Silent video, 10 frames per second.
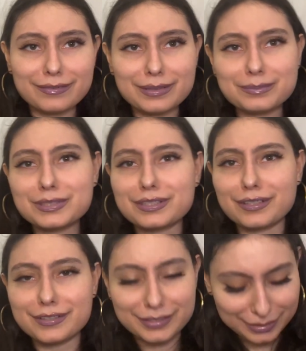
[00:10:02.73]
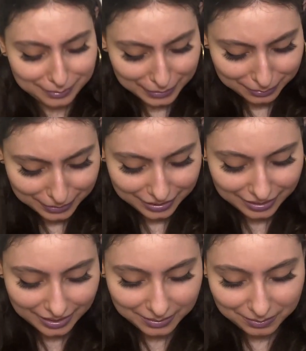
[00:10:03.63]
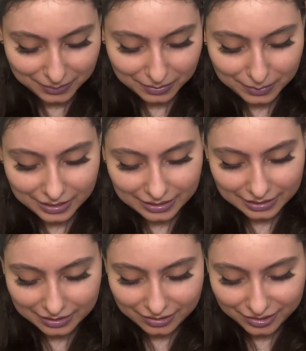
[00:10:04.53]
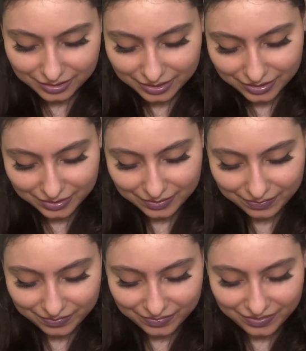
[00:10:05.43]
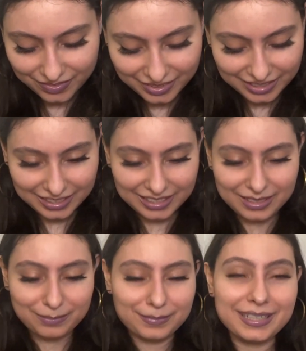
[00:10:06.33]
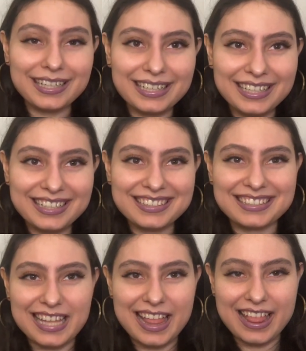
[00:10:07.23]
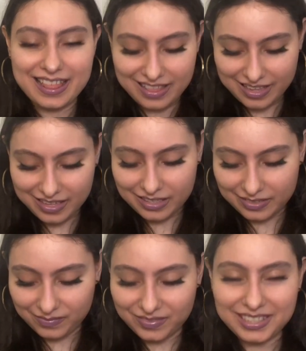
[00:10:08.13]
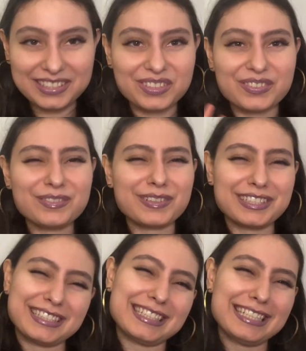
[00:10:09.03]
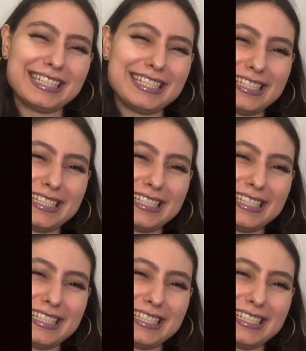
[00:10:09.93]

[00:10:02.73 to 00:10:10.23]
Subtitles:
I'm sorry. Maybe later. Okay, bye. Thanks for watching.